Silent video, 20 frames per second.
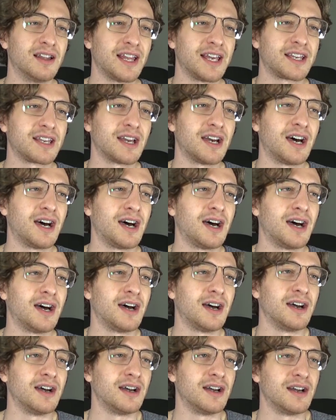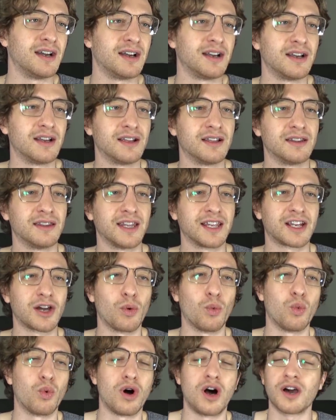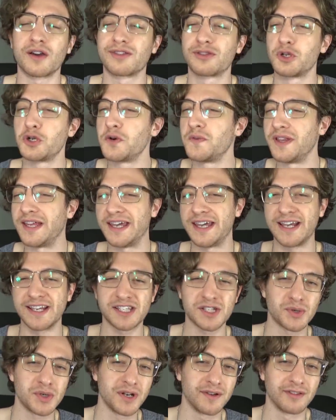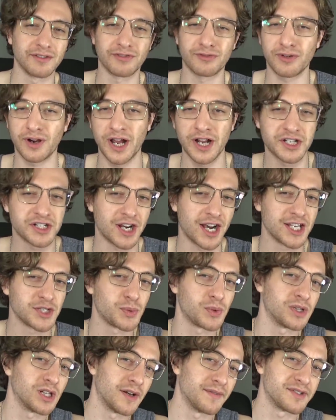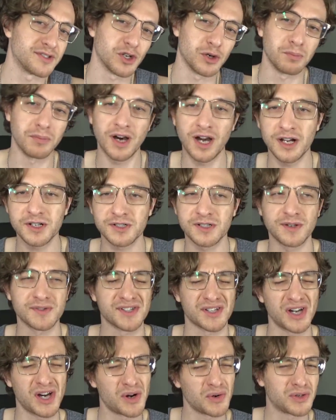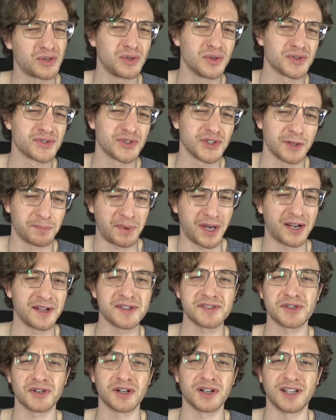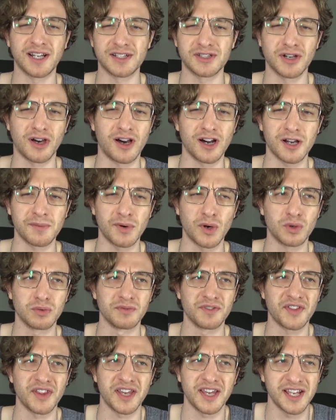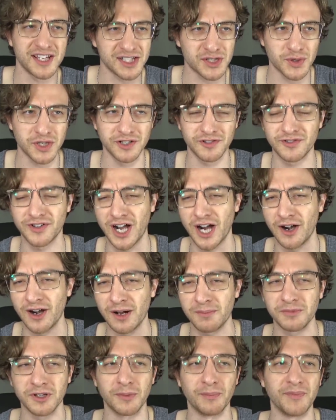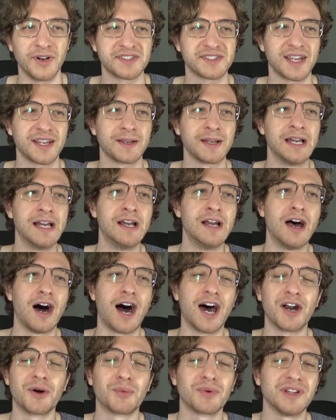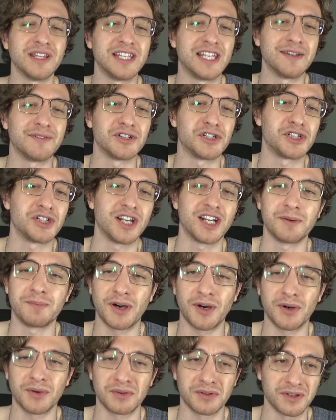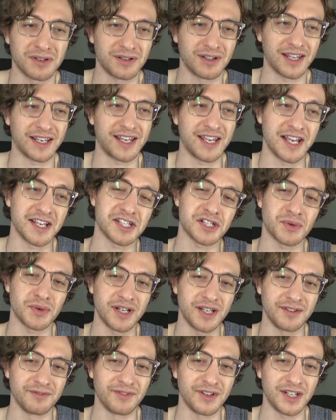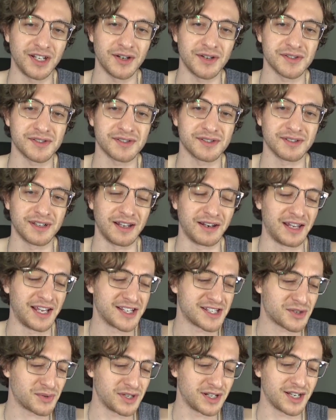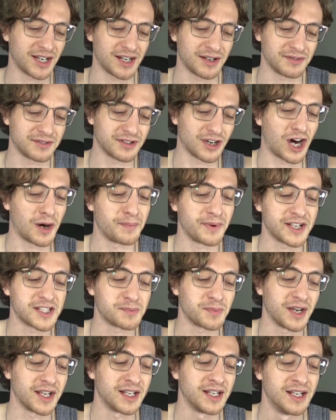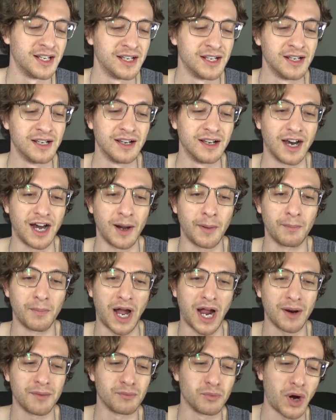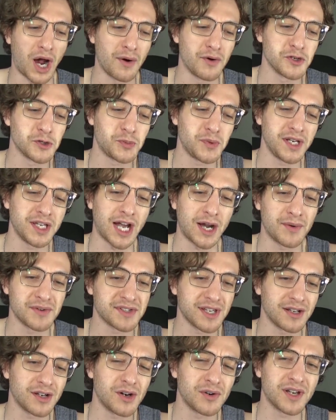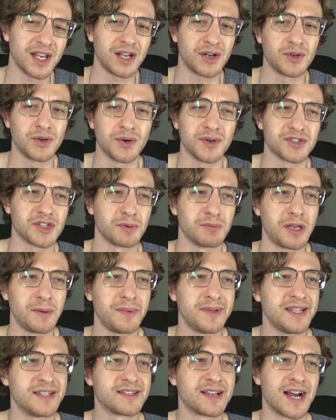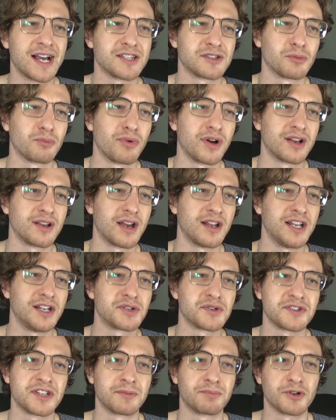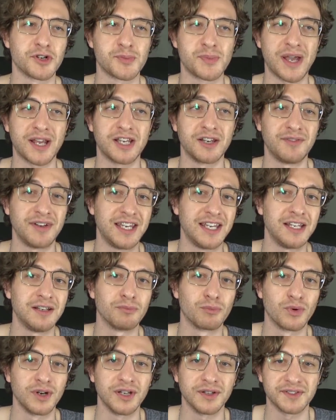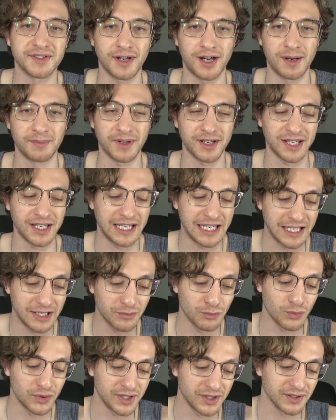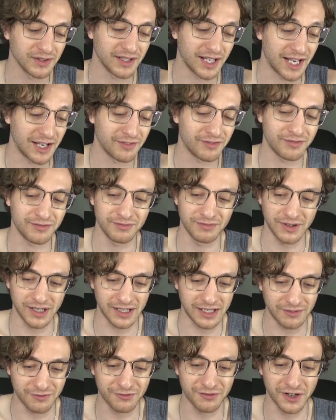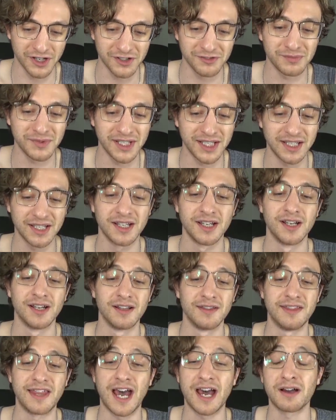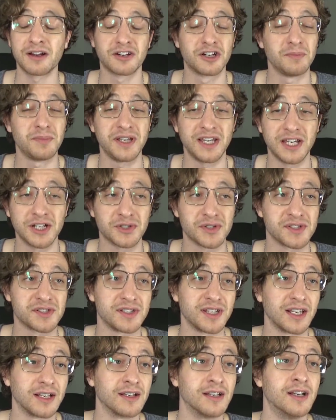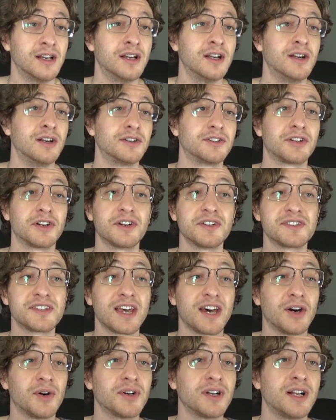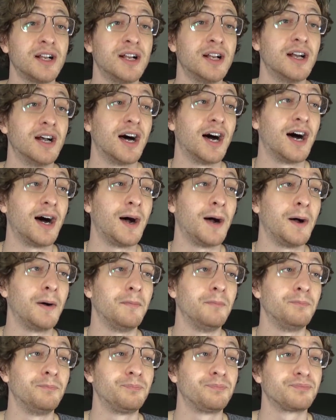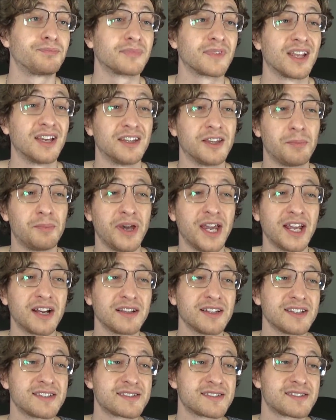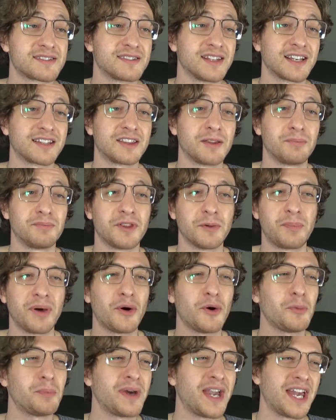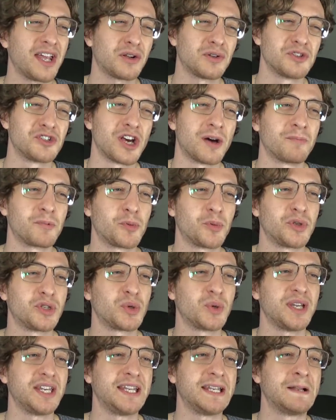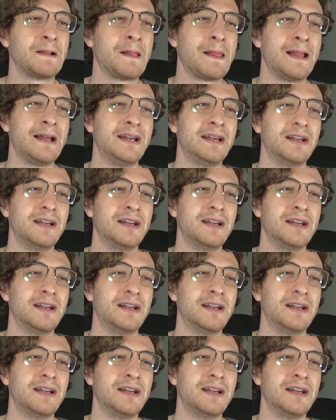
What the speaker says: like a walkthrough of the history of the franchise we love so much. And I was like, oh, cool. So the panelists are going to like talk about the history of Fire Emblem. That's like, I don't really give a shit about like history videos and history kind of topics, but I was like, okay, cool. So maybe these guys will bring an interesting perspective in real time, like in real life, like in front of me. That could be interesting. Turns out, the panelists, like the whole panel jumped between